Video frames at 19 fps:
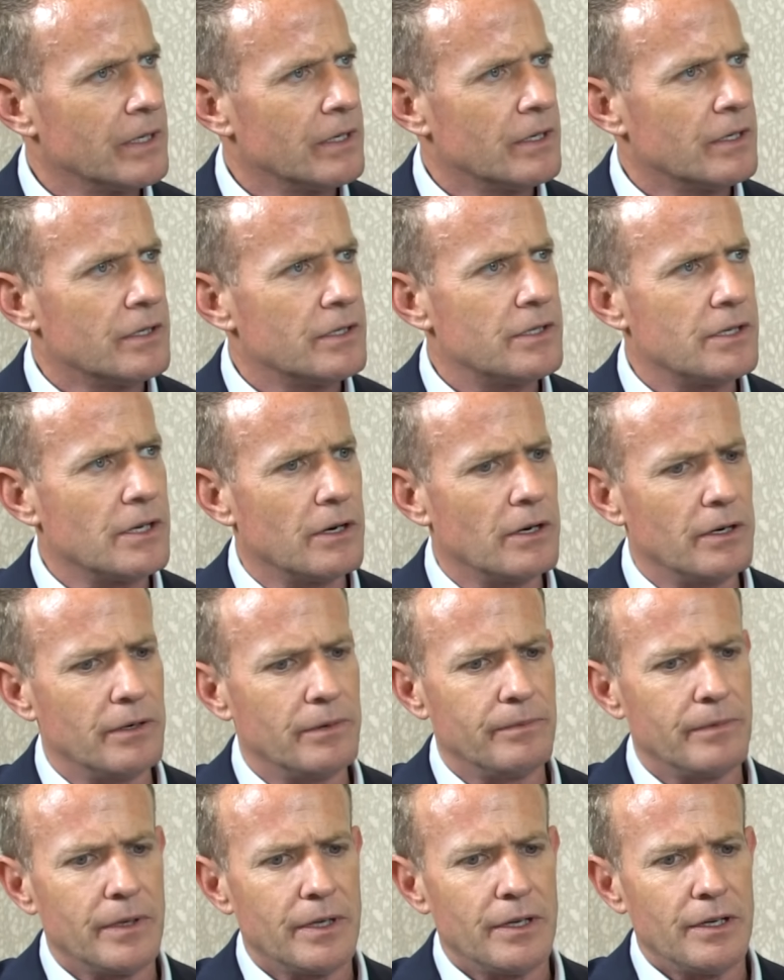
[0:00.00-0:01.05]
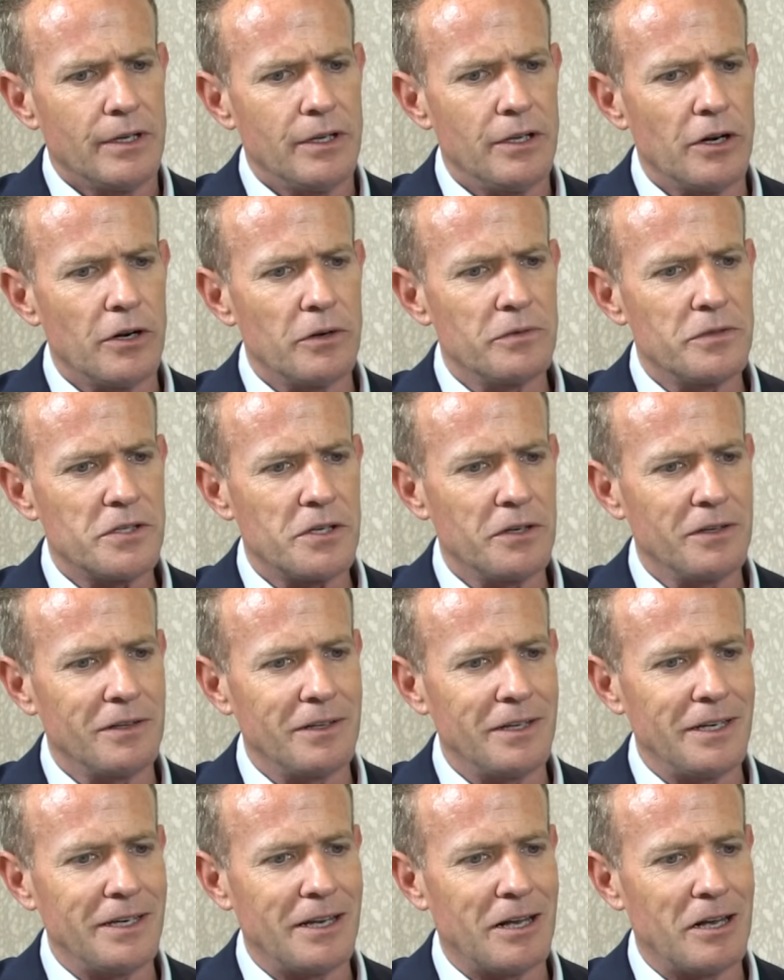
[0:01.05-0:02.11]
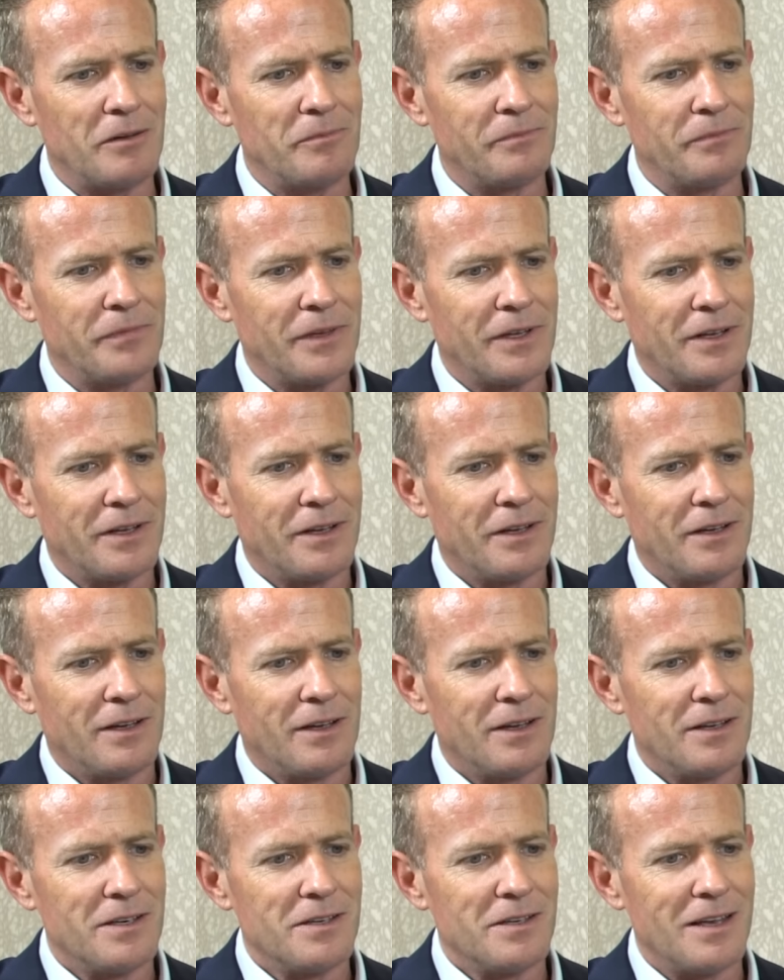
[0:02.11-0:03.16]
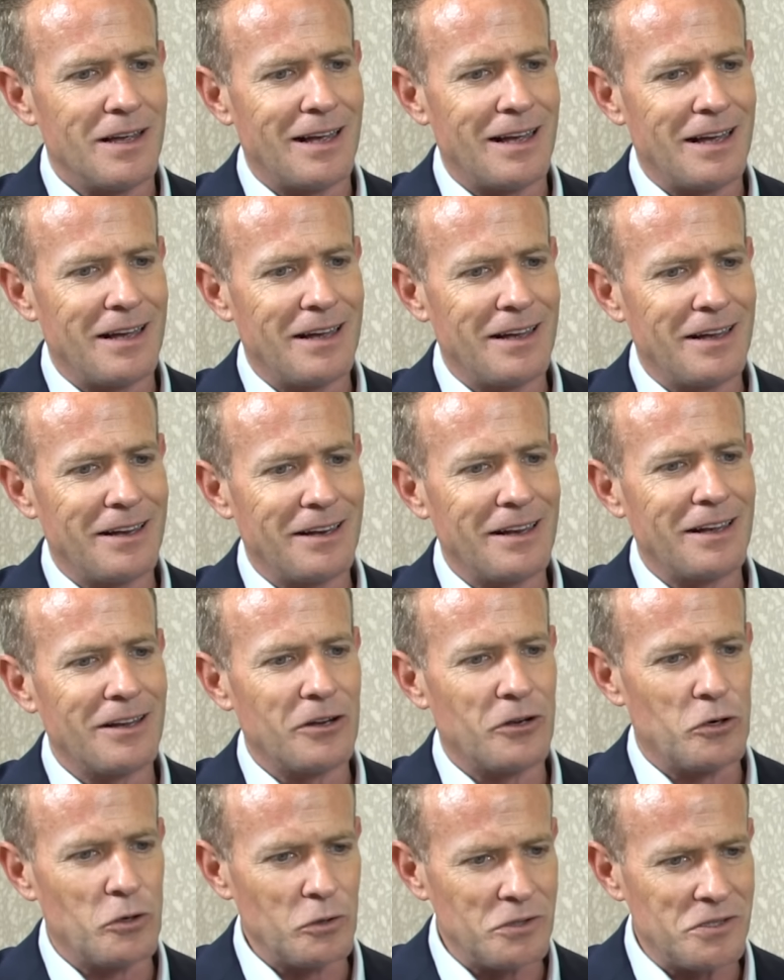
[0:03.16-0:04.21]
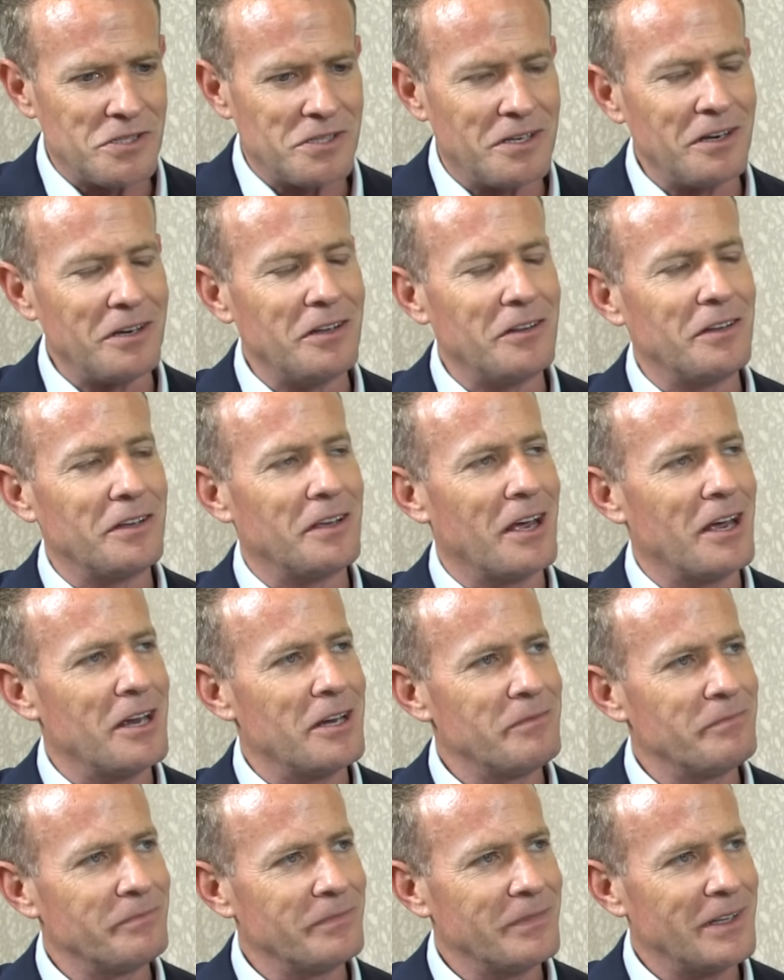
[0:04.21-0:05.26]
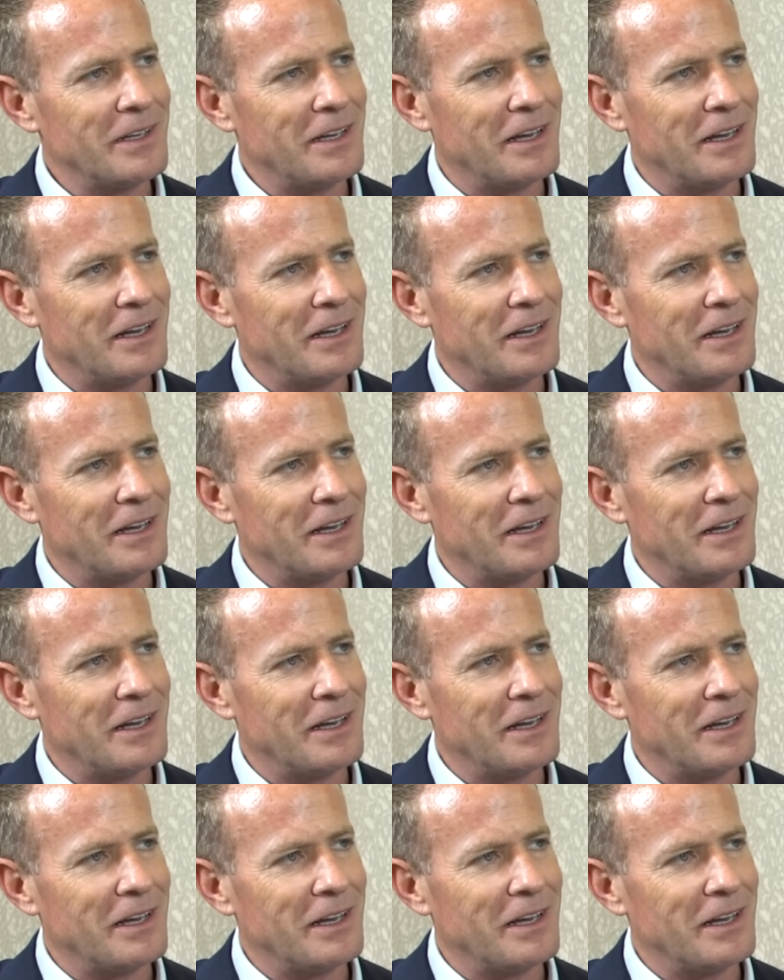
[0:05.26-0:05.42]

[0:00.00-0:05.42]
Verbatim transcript: Okay. So, you know, certainly um, uh, good skin in the game.